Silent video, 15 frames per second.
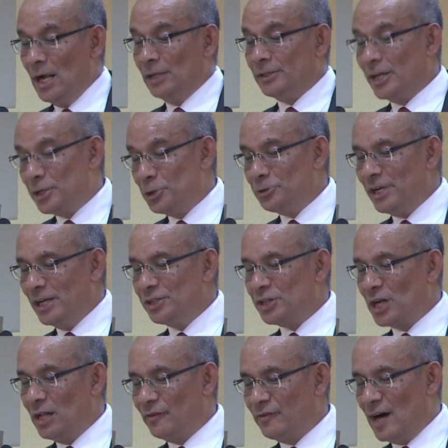the Union
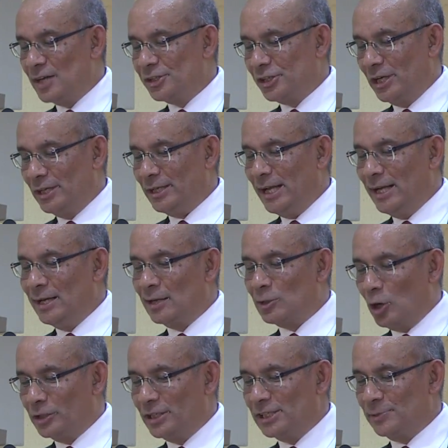shall function in
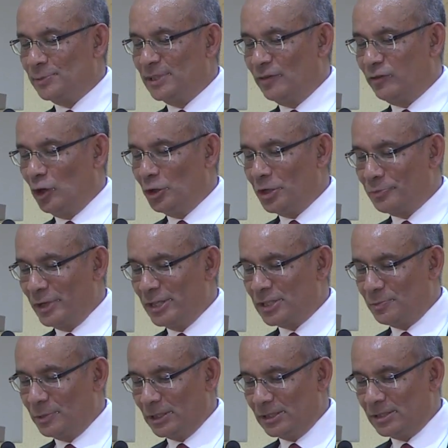accordance with the following
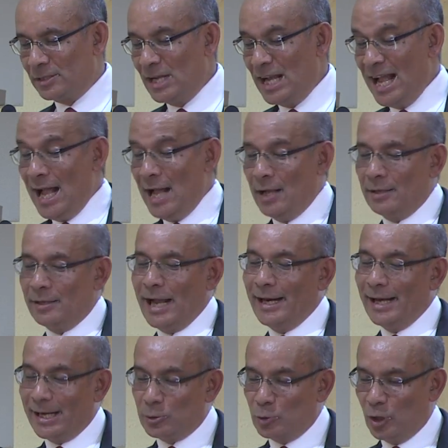principles.
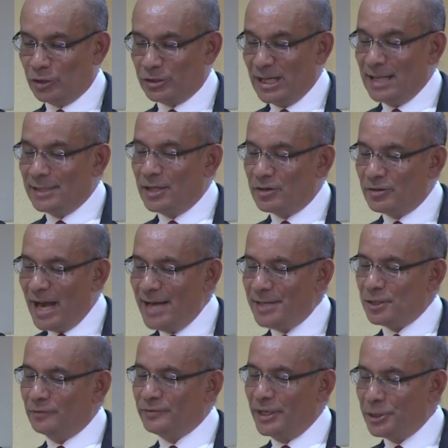And I quote, the right
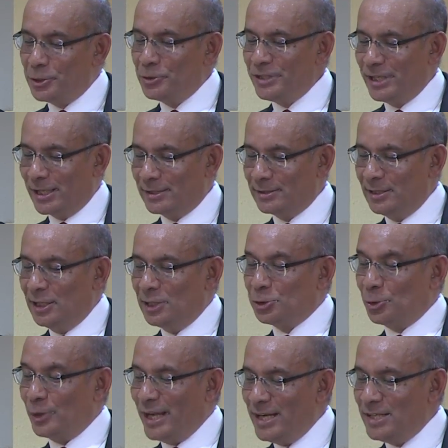of the Union
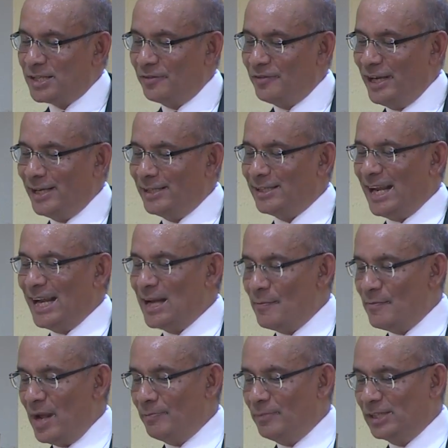to intervene in a
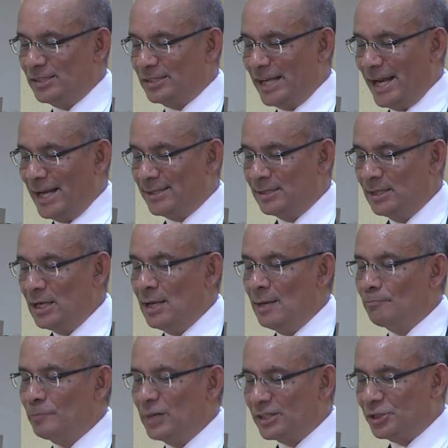member state
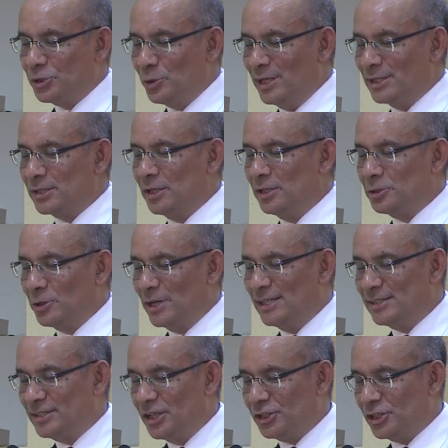pursuant to a
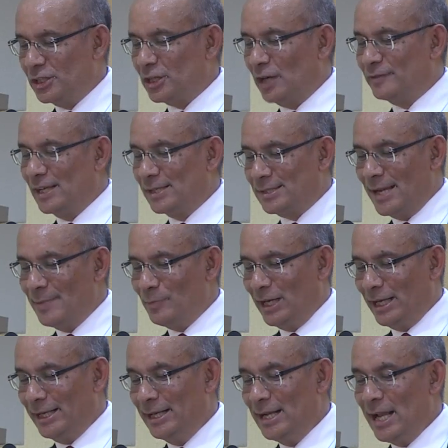decision of the
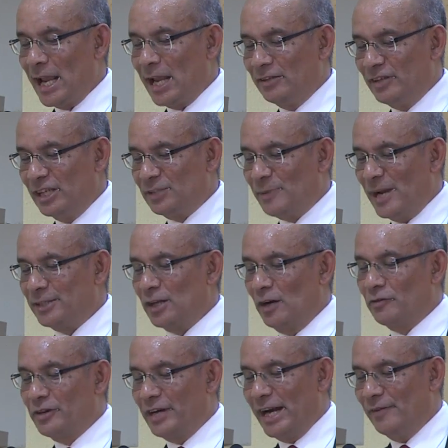Assembly in respect
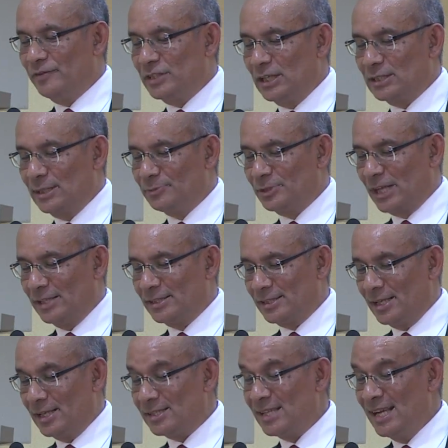of grave
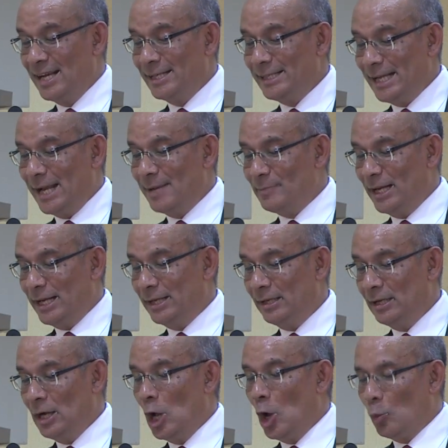circumstances, namely
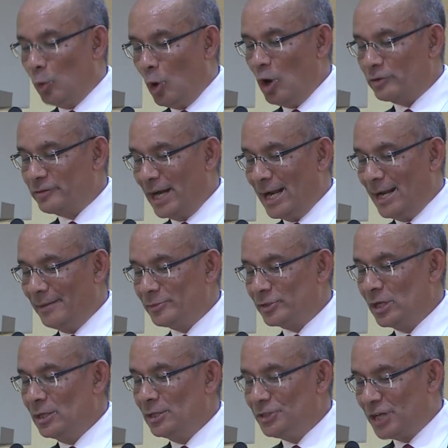war crimes,
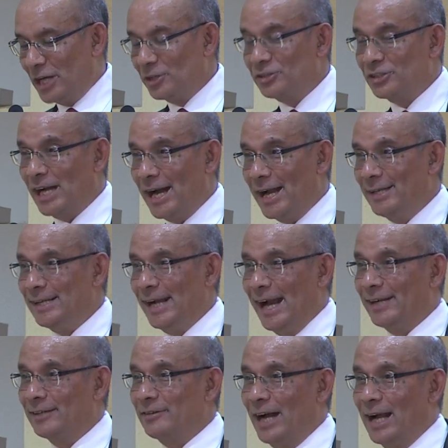genocide,
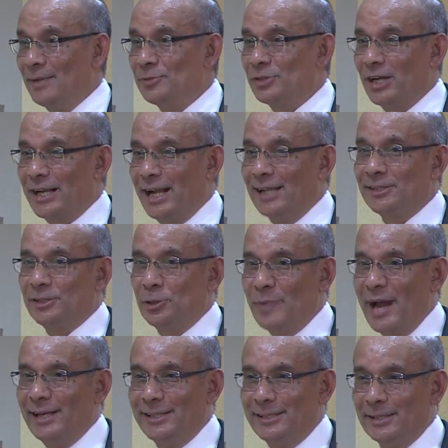and crimes against
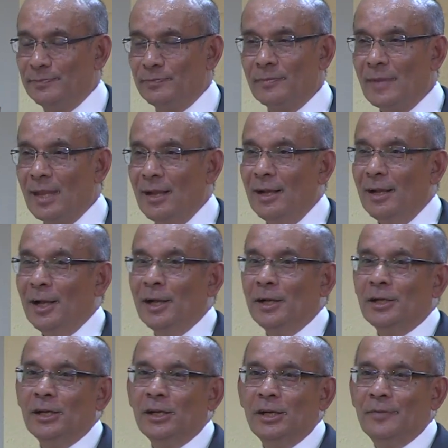humanity.
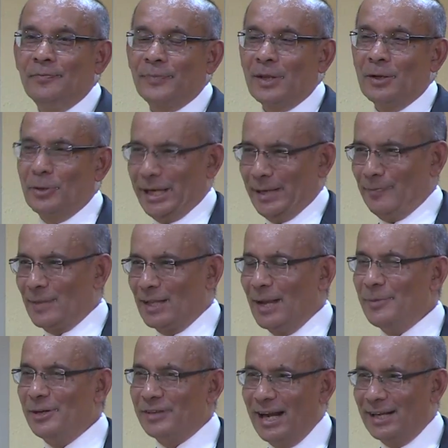Okay, let
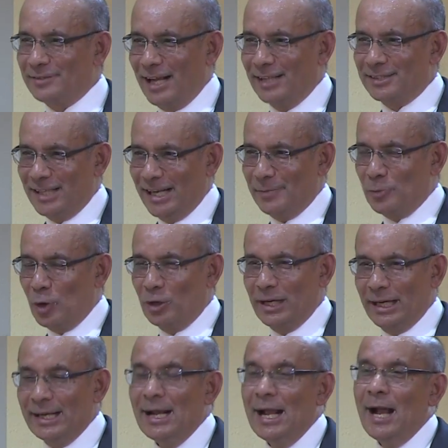me try and translate
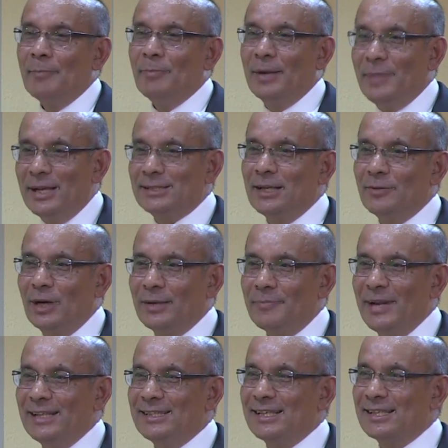broadly. But basically what it
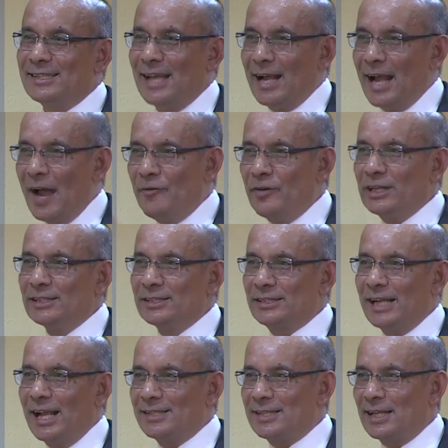means is that African
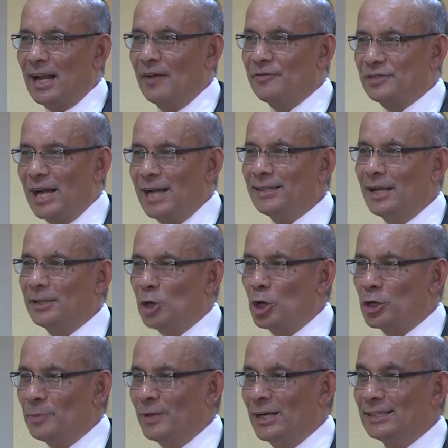states that have signed that
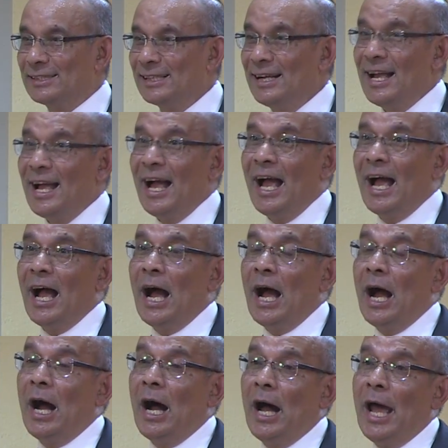document
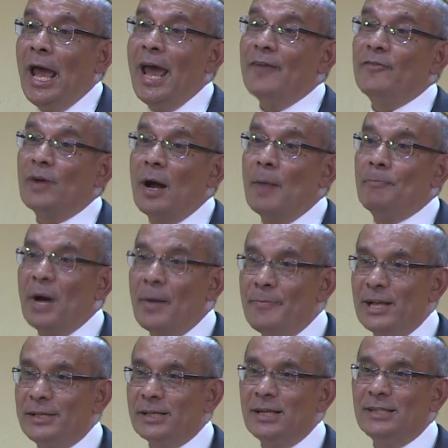have
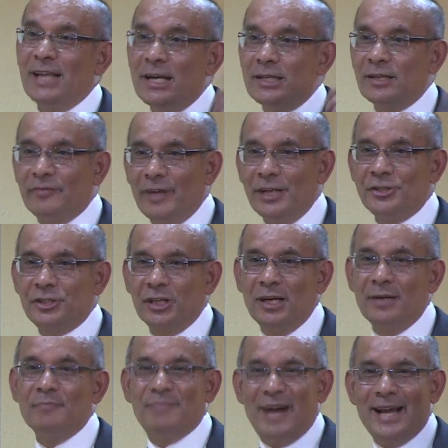permitted
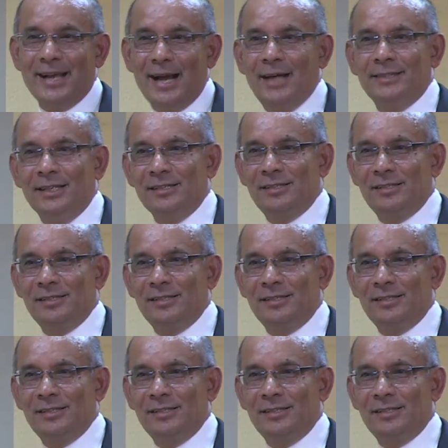intervention by other